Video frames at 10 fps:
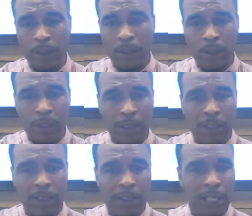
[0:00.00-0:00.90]

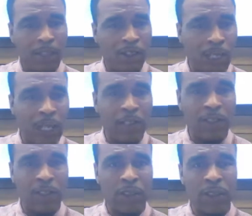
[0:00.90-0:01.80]
kids that's had
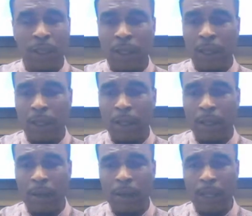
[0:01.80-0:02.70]
challenges
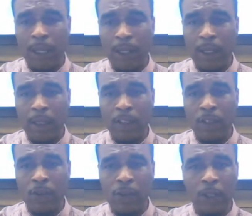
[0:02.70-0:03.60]
that
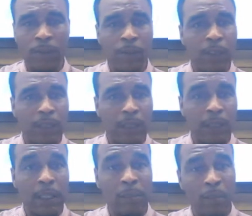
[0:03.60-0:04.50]
really need
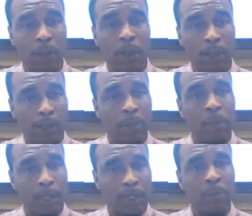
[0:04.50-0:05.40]
to embark in
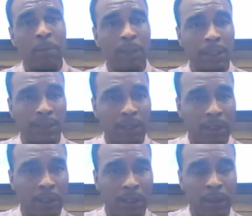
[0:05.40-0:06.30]
somebody that believes in
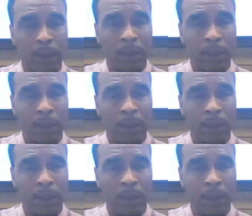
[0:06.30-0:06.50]
them.